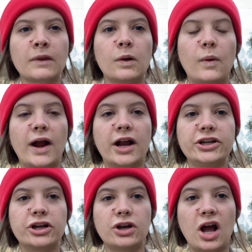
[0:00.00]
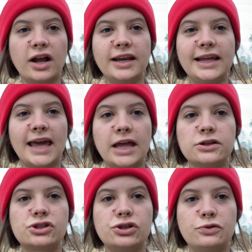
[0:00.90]
where you're not going to
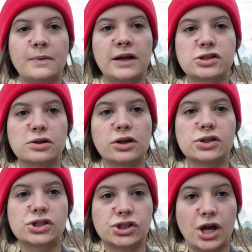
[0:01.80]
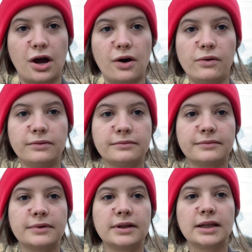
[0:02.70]
get too much snow.
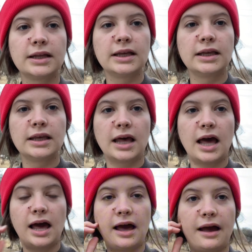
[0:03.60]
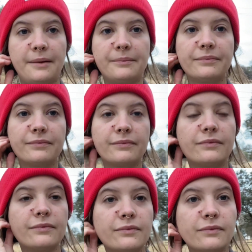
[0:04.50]
But
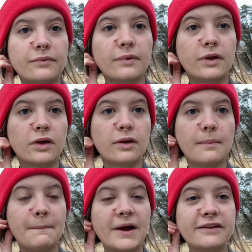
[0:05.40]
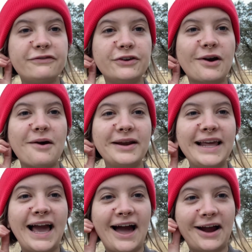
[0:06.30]
if you go
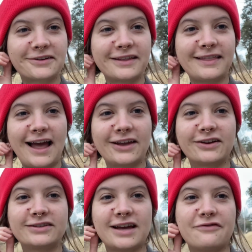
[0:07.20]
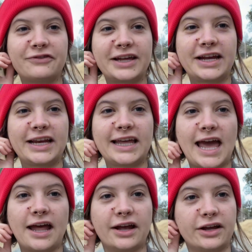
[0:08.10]
any higher than that, you're definitely going to
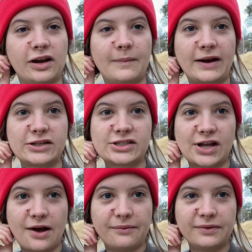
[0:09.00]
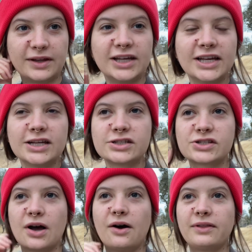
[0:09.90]
get a good amount of snow.
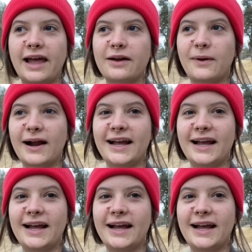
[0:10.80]
So like where I